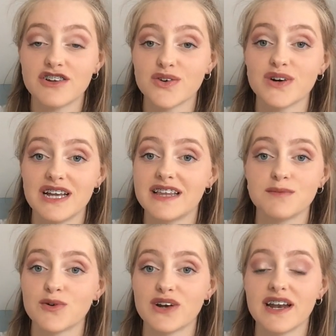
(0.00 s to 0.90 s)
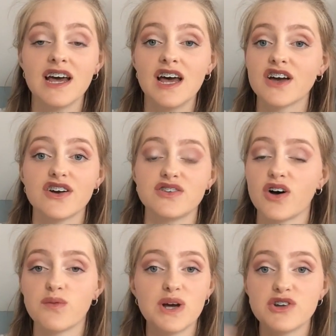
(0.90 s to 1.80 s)
the toilet in the morning because
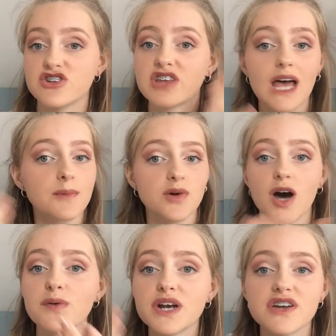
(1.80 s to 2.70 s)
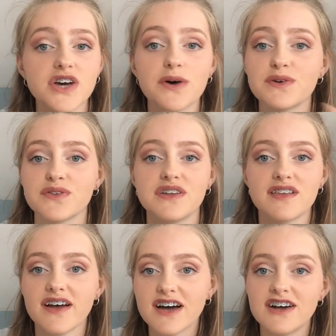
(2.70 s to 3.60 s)
we just kept going and going on
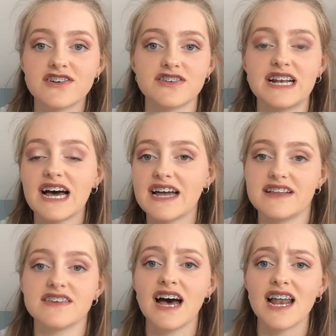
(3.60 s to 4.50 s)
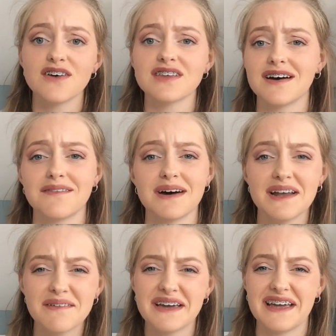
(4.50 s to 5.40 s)
these like country lanes. I was like,
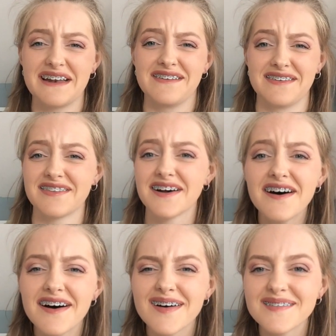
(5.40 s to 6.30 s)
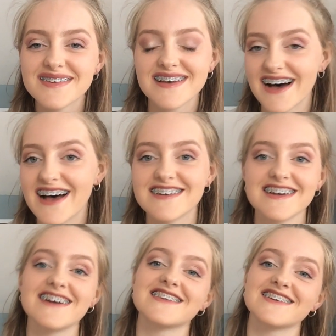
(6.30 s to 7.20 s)
when are we going to stop? So I had to
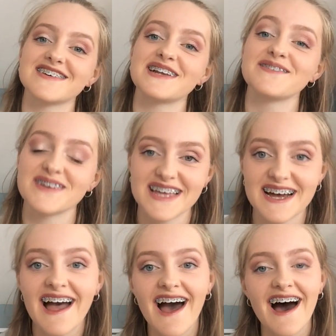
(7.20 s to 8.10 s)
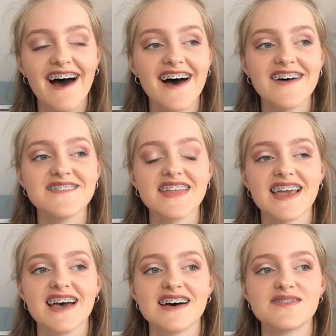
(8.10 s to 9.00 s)
go to the toilet, but yeah.
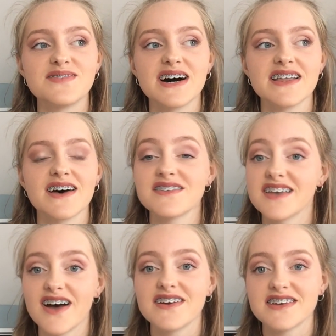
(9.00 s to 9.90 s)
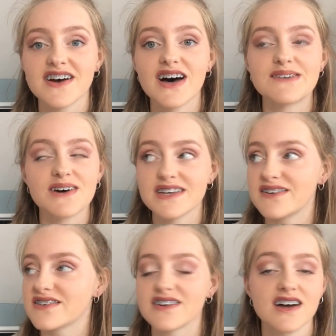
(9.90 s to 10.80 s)
But that was the only time I
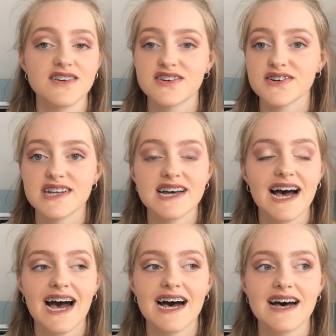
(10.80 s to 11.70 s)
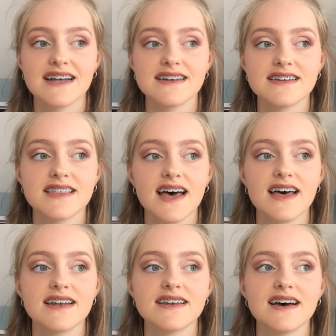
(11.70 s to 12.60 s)
used the coach toilet. And
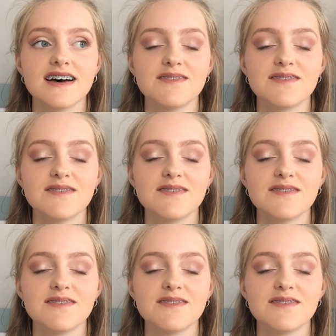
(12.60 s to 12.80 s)
then,